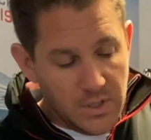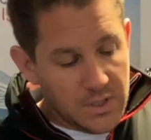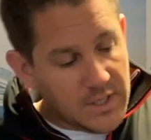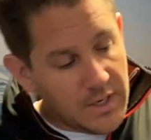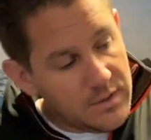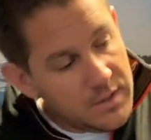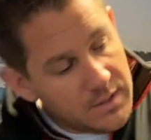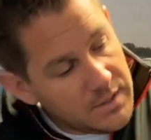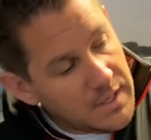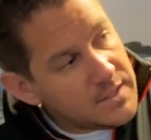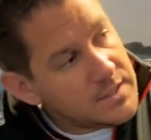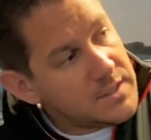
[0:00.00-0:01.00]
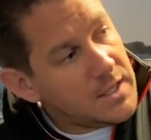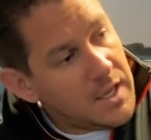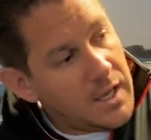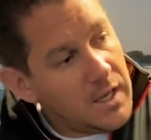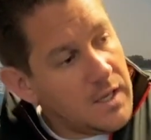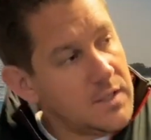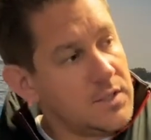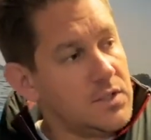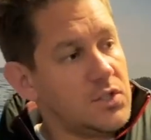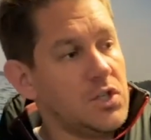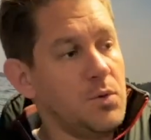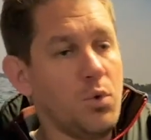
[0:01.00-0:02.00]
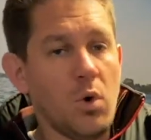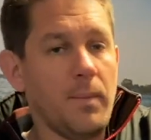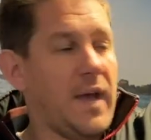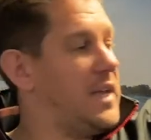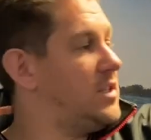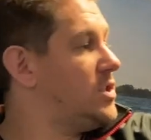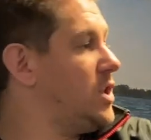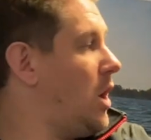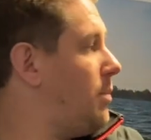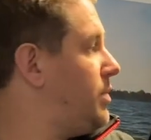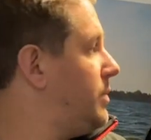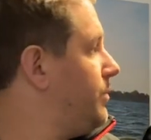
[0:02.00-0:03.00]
So that's the Superwarm X top.